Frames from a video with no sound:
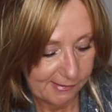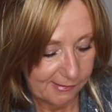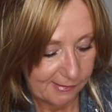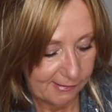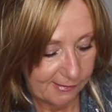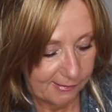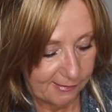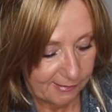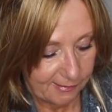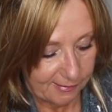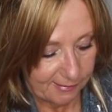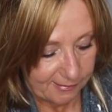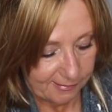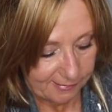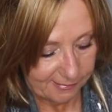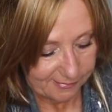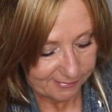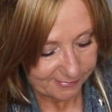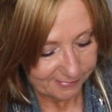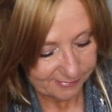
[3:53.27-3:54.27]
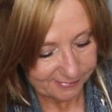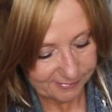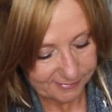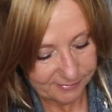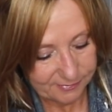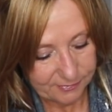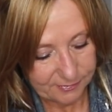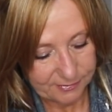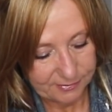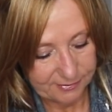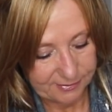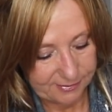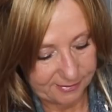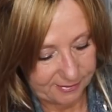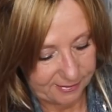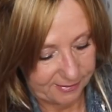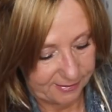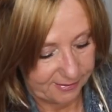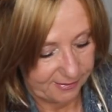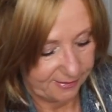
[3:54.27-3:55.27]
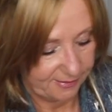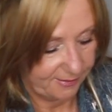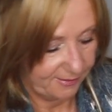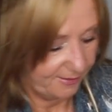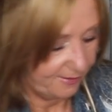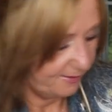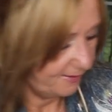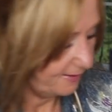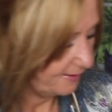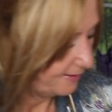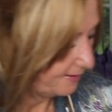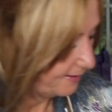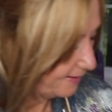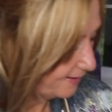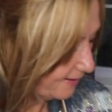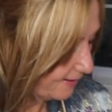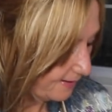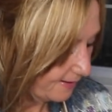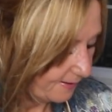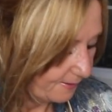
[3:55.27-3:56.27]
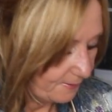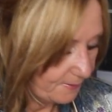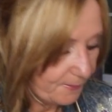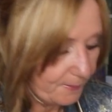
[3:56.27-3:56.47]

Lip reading: Nothing is said.